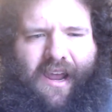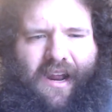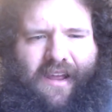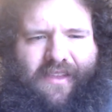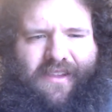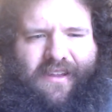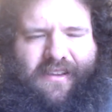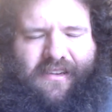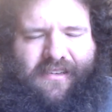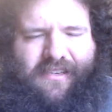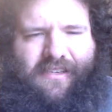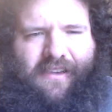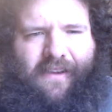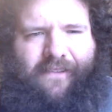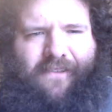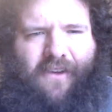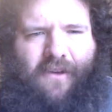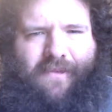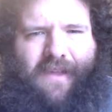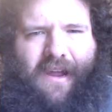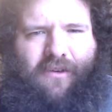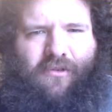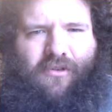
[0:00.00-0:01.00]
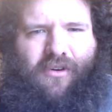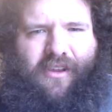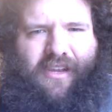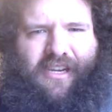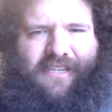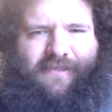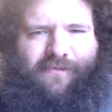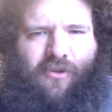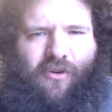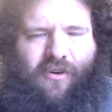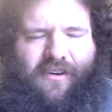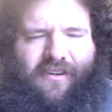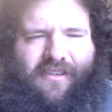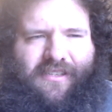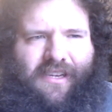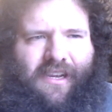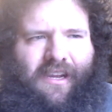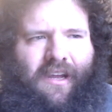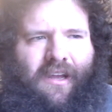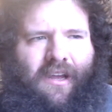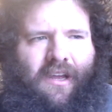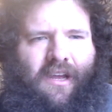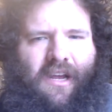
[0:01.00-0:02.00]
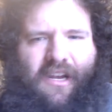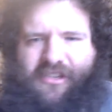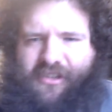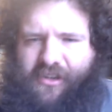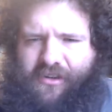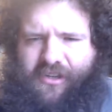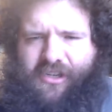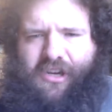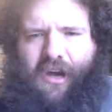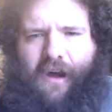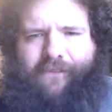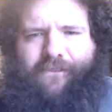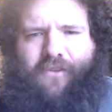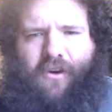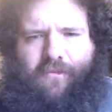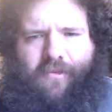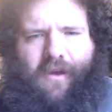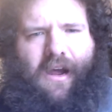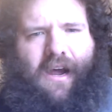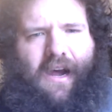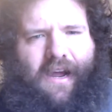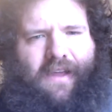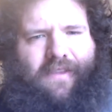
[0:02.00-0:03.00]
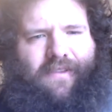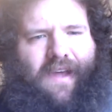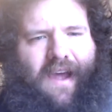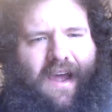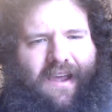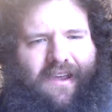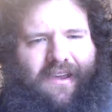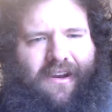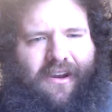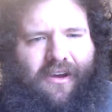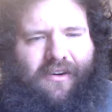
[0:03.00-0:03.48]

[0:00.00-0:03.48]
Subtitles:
And I think this is a film that really explores a certain comfort behind that.